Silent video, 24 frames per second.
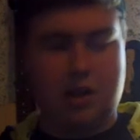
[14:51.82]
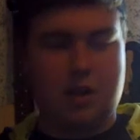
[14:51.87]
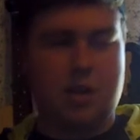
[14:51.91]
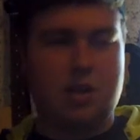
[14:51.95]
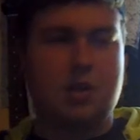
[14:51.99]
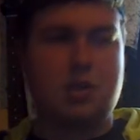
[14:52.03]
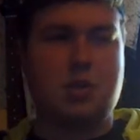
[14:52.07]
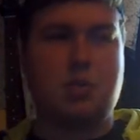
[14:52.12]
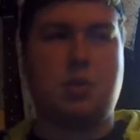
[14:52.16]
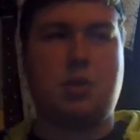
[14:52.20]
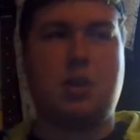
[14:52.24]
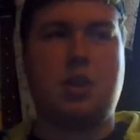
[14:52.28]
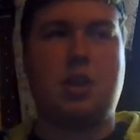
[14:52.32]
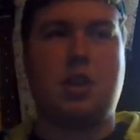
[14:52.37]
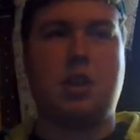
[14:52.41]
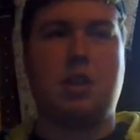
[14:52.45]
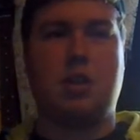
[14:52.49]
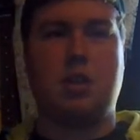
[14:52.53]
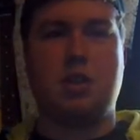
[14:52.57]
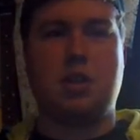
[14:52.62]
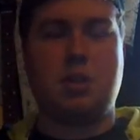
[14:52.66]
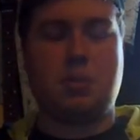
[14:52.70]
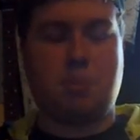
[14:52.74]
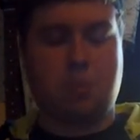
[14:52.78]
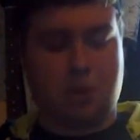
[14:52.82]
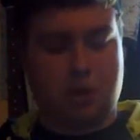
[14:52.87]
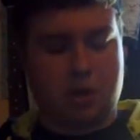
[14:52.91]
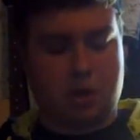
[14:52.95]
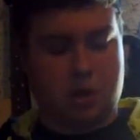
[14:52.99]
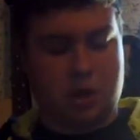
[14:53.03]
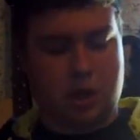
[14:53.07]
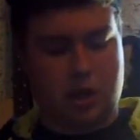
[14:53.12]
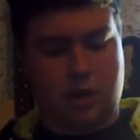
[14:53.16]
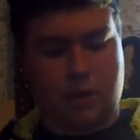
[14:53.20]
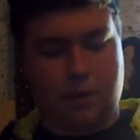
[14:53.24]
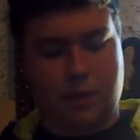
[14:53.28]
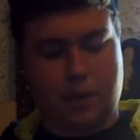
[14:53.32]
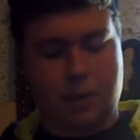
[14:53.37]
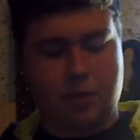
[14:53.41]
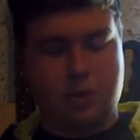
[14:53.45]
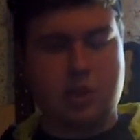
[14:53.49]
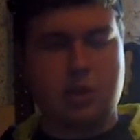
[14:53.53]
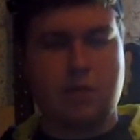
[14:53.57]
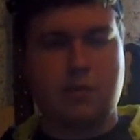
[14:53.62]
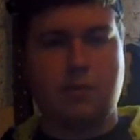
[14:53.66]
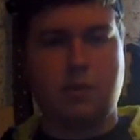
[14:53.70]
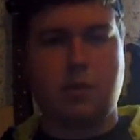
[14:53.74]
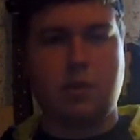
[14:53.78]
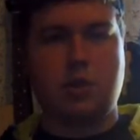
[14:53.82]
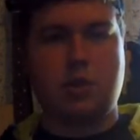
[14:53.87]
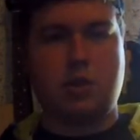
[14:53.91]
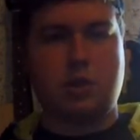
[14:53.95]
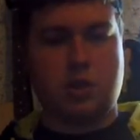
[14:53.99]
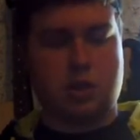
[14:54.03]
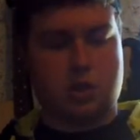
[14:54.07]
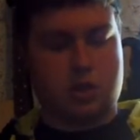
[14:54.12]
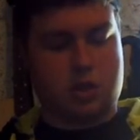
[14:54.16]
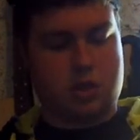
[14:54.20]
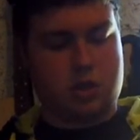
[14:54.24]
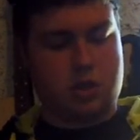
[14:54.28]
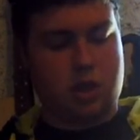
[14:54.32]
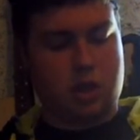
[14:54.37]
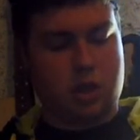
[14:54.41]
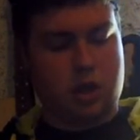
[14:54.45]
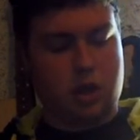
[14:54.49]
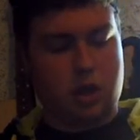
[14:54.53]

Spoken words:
It's ridiculous. But yeah, 13 Voices,